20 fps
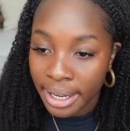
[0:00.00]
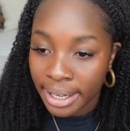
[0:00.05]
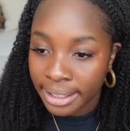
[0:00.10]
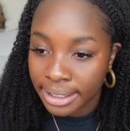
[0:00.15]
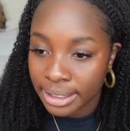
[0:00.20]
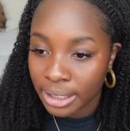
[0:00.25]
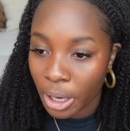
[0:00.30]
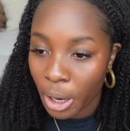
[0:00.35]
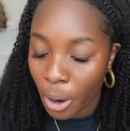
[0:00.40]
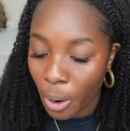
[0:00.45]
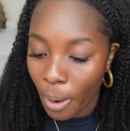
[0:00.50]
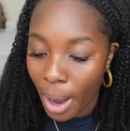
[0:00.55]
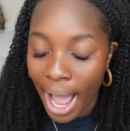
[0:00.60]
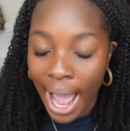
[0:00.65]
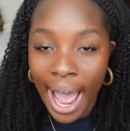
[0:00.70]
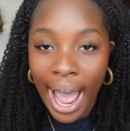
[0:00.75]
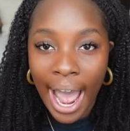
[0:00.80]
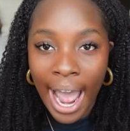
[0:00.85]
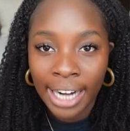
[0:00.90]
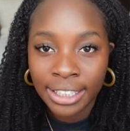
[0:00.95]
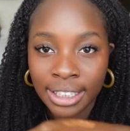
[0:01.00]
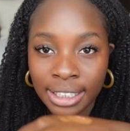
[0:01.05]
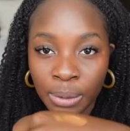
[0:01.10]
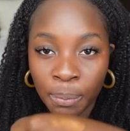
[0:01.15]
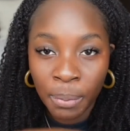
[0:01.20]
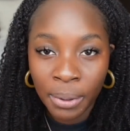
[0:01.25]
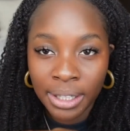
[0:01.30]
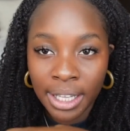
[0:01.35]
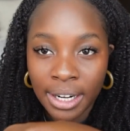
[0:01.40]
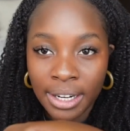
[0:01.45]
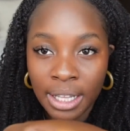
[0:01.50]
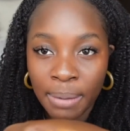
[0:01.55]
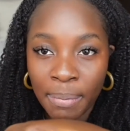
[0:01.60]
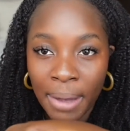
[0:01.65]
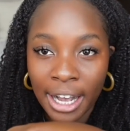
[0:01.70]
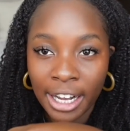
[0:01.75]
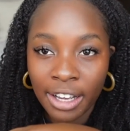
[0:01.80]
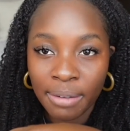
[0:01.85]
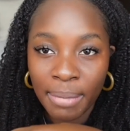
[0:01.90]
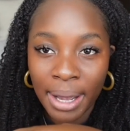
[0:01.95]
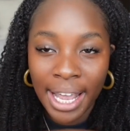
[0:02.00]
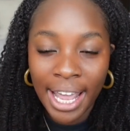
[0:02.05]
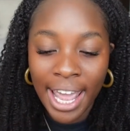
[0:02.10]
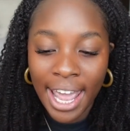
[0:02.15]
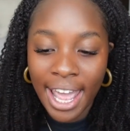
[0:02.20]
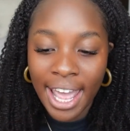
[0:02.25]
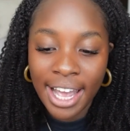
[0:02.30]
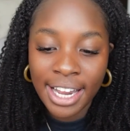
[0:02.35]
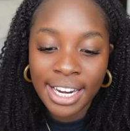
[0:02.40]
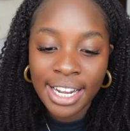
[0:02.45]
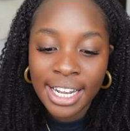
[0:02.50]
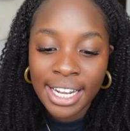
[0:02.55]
So I just put that on the back of my hand,